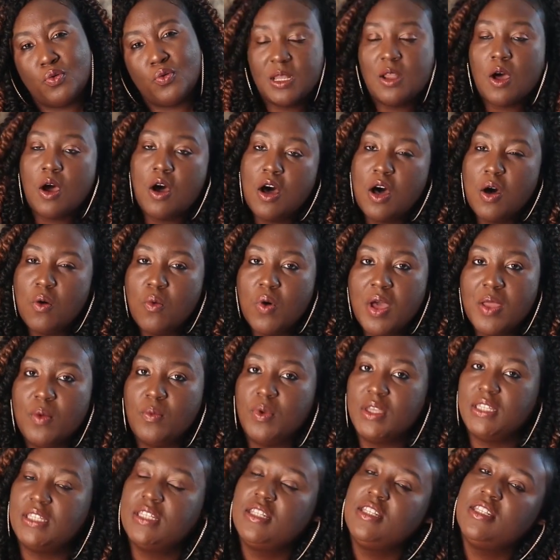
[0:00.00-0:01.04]
In the hallway,
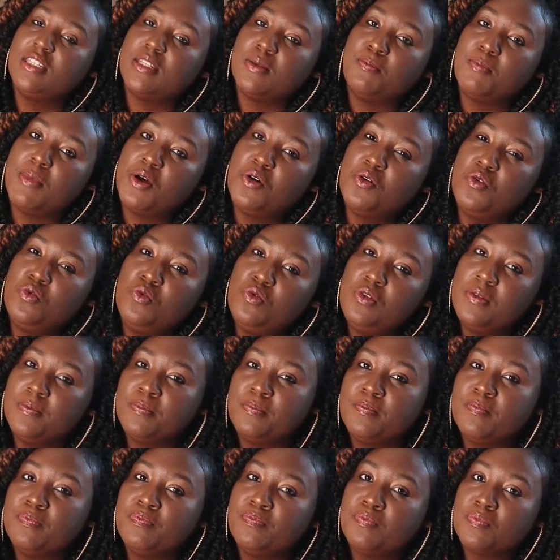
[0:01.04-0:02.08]
we see Simone
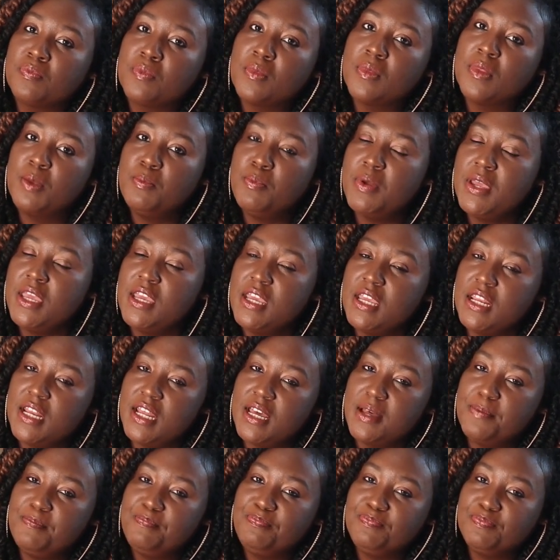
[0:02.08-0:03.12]
peeking
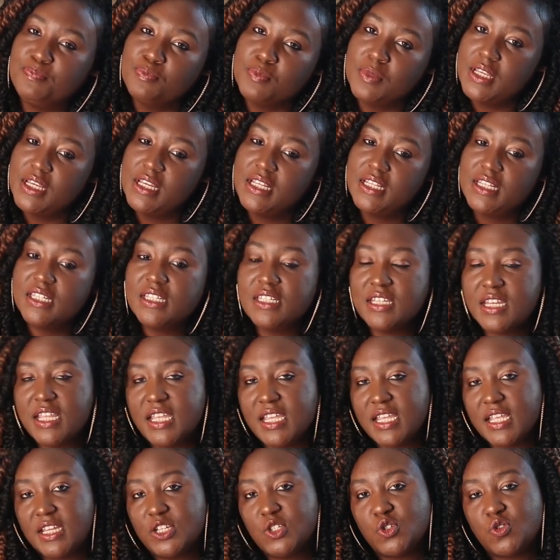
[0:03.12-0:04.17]
up,
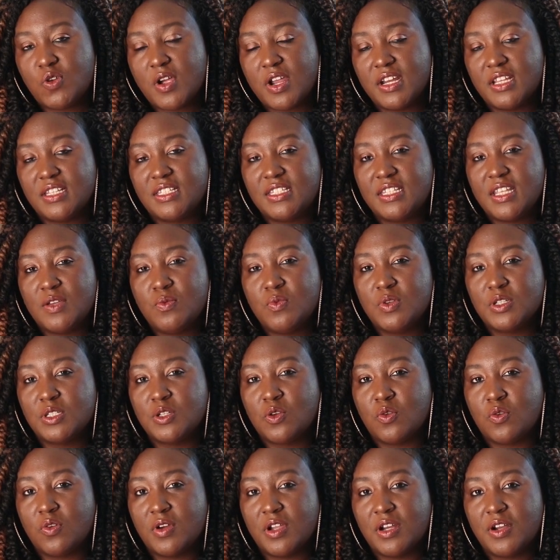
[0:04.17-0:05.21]
sneaking, trying to see what's
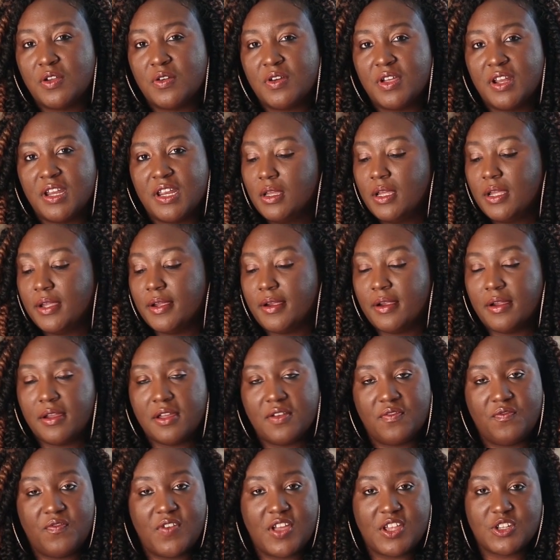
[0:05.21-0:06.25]
going on. In her
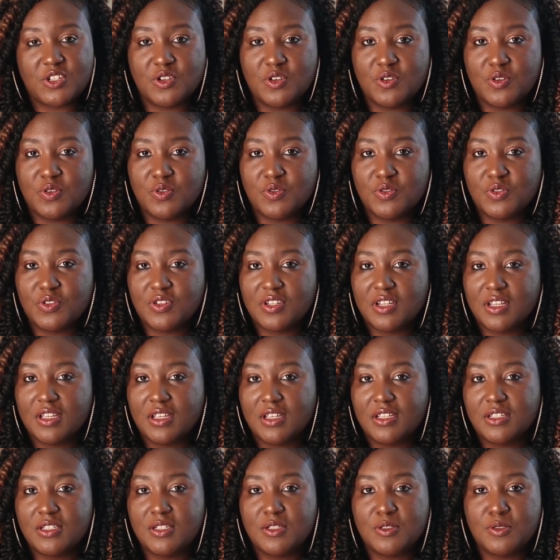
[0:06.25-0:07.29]
confessionals,
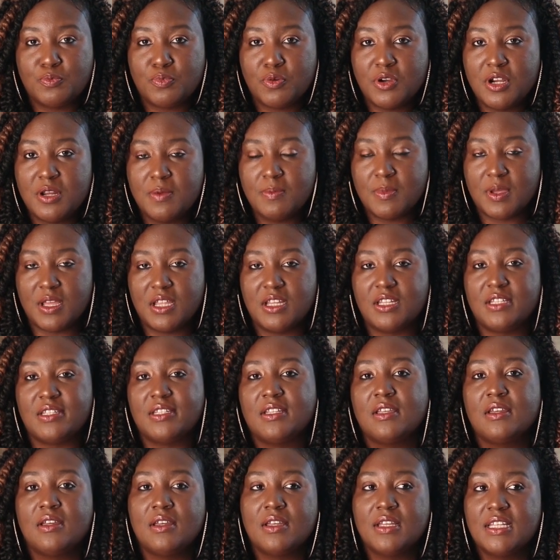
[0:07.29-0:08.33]
she's pretty much
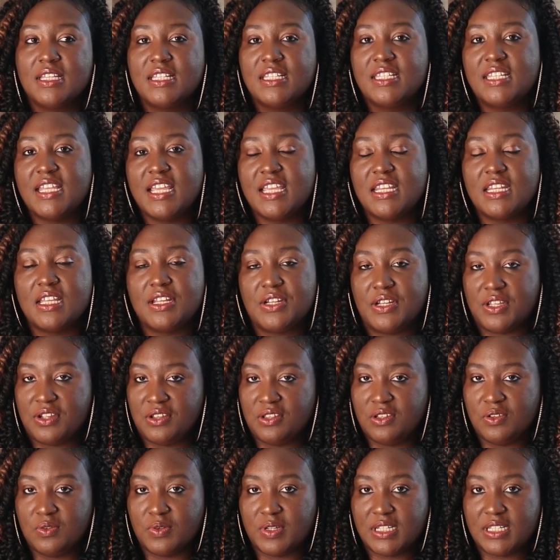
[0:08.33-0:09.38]
saying that they're
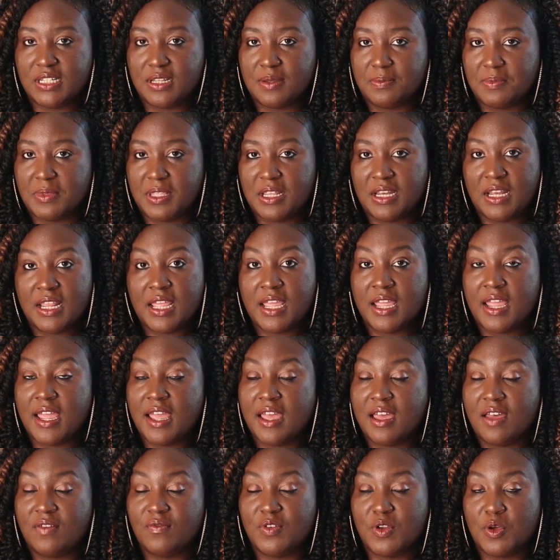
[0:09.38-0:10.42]
doing something they
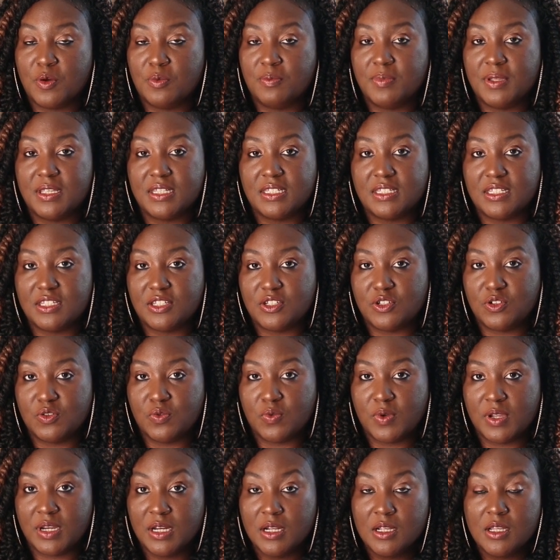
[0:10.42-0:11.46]
have no business
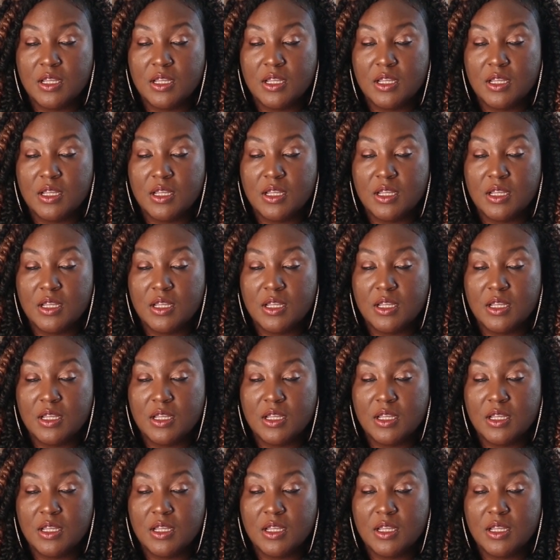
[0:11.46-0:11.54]
doing.